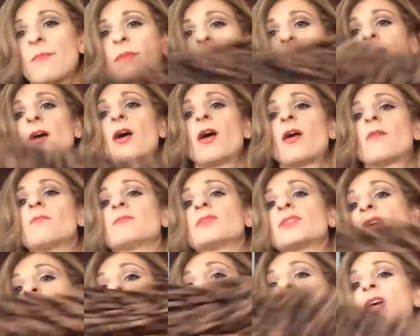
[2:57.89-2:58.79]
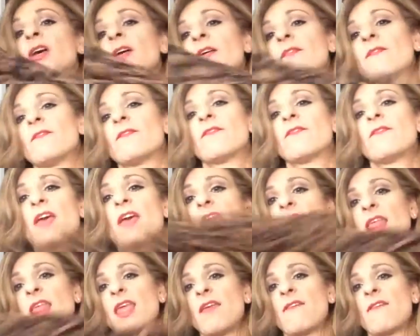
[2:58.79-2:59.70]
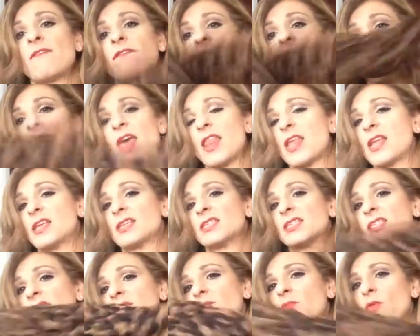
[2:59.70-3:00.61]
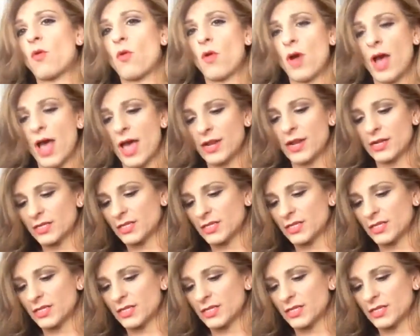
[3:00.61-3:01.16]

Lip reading: becomes very, very small, and as